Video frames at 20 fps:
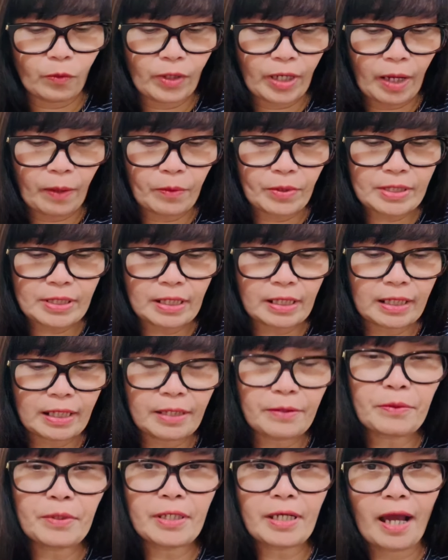was
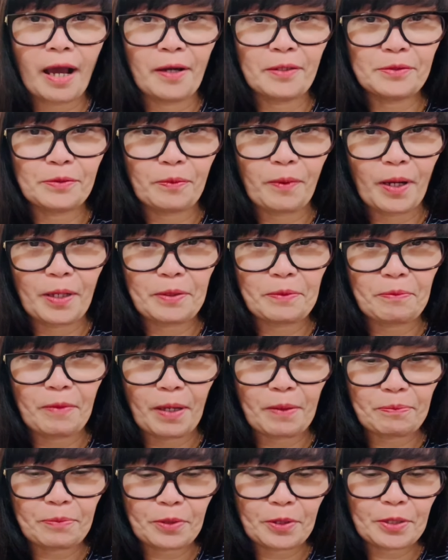clearing out one of
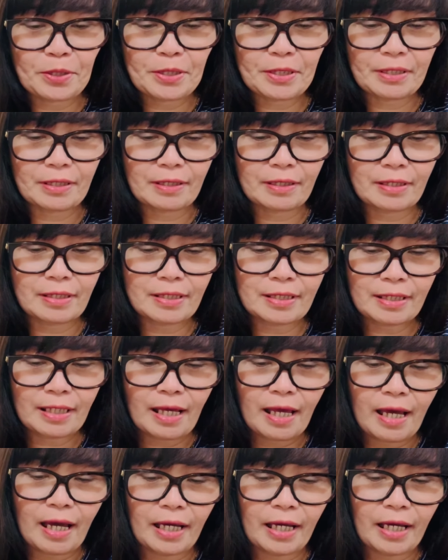my purses,